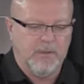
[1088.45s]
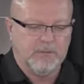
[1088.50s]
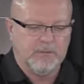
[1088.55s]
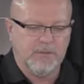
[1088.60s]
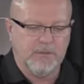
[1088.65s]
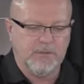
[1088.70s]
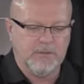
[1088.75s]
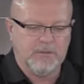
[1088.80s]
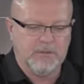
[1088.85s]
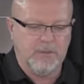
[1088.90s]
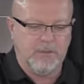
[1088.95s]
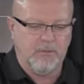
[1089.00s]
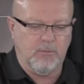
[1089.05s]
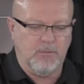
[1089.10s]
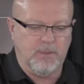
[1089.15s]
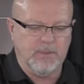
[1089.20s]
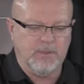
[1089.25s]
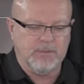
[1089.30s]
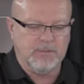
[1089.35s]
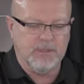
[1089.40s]
So here's
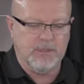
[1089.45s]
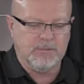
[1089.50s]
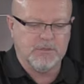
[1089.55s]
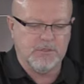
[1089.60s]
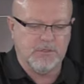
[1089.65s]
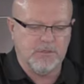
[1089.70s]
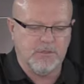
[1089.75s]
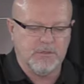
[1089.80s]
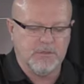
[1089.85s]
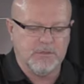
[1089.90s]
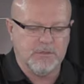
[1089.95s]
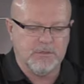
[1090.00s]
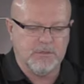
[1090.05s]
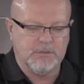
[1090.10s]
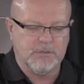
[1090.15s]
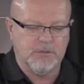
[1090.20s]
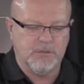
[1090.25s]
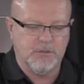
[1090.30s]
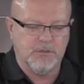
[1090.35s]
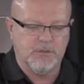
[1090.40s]
what he says.
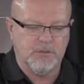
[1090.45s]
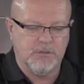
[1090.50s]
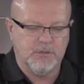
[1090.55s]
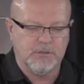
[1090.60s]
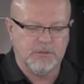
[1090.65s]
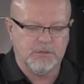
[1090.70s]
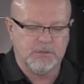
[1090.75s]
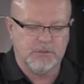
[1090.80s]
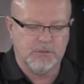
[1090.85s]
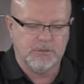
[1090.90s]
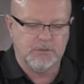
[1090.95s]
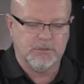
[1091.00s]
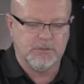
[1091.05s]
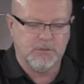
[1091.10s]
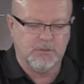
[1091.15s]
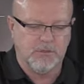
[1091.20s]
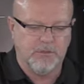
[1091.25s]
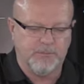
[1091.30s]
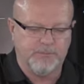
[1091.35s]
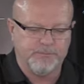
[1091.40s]
Jude uses this
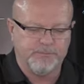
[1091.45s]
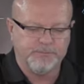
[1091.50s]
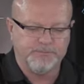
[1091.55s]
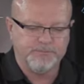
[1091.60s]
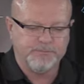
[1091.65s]
term,